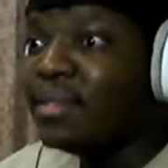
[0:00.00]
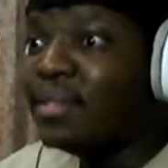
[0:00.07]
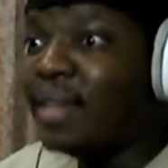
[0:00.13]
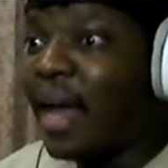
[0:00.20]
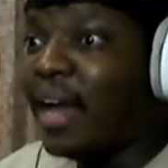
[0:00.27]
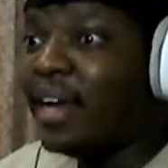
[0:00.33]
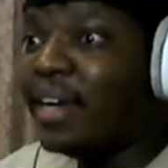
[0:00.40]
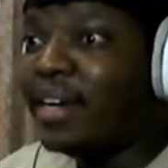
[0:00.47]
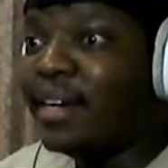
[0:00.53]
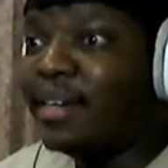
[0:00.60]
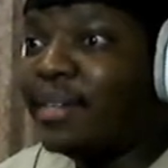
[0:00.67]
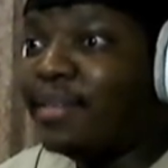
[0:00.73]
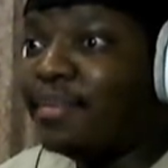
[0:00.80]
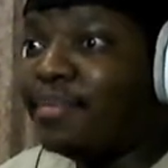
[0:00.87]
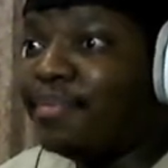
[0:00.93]

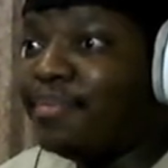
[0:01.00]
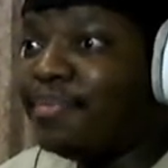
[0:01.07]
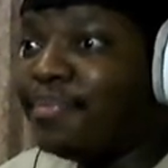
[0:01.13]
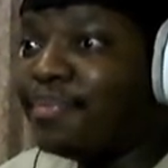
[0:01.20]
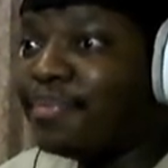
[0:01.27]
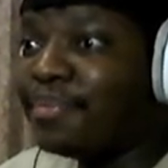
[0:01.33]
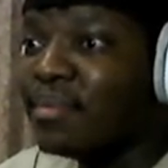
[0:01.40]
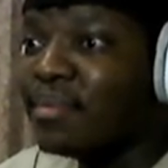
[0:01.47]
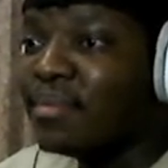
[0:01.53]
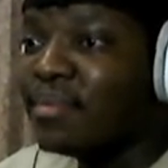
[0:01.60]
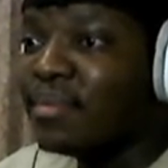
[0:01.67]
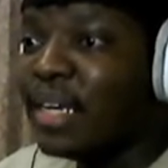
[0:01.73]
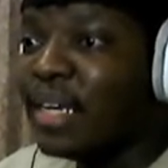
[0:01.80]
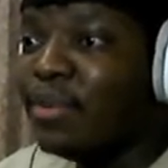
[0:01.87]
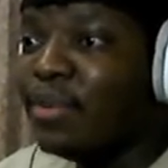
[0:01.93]
Damn,
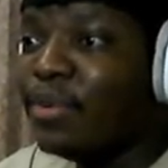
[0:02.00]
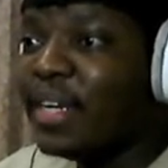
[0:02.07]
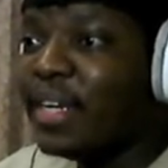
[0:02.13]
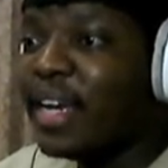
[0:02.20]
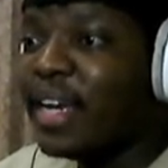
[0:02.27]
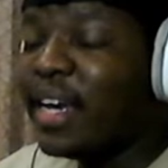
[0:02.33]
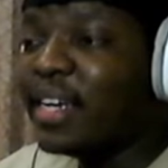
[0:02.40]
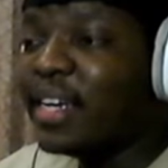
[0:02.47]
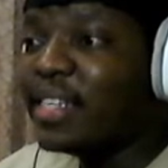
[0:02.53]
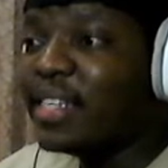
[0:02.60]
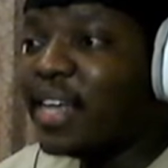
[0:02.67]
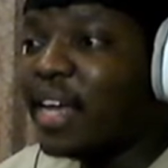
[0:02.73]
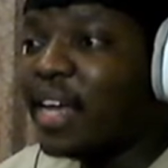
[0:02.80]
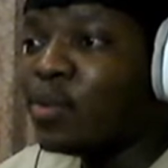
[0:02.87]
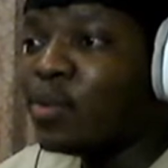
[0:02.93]
he really getting his
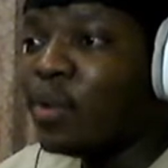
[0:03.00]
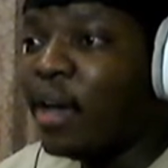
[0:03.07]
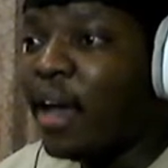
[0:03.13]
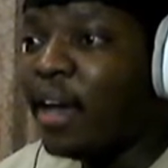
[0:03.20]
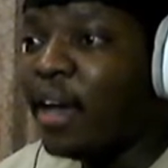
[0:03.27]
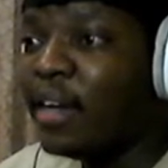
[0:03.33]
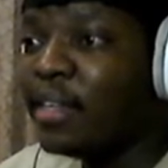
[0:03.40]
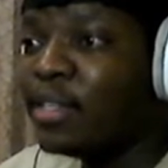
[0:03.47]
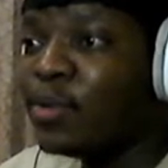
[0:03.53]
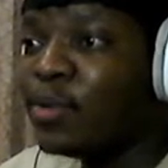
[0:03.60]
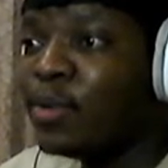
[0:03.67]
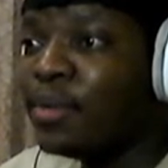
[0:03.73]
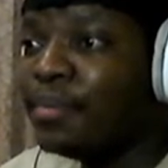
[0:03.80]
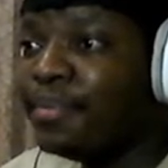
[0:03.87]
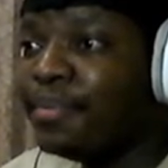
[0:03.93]
ass handed to
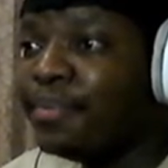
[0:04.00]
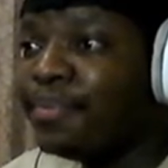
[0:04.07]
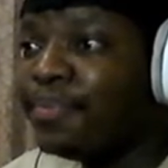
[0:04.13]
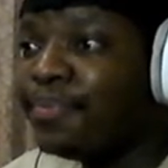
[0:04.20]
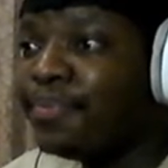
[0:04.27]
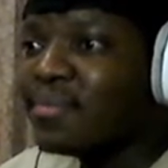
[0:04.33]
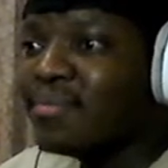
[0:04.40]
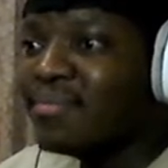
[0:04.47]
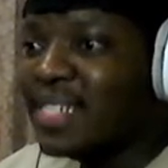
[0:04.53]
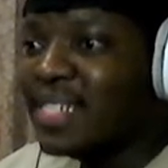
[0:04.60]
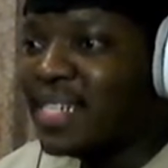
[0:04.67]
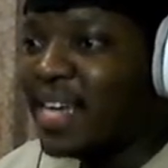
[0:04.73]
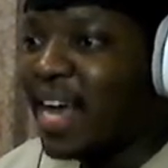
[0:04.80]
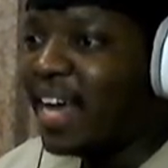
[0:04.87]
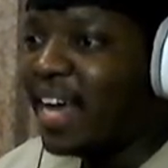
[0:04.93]
him?
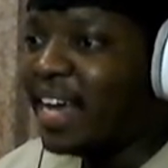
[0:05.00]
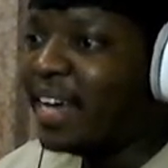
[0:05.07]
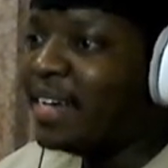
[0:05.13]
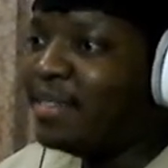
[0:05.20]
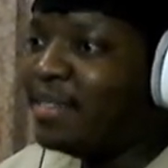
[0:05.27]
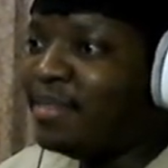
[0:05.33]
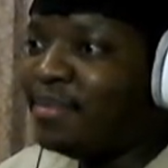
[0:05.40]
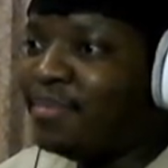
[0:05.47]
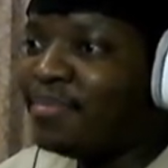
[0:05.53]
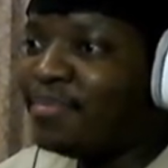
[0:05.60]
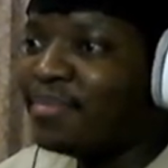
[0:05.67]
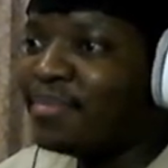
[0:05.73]
Damn,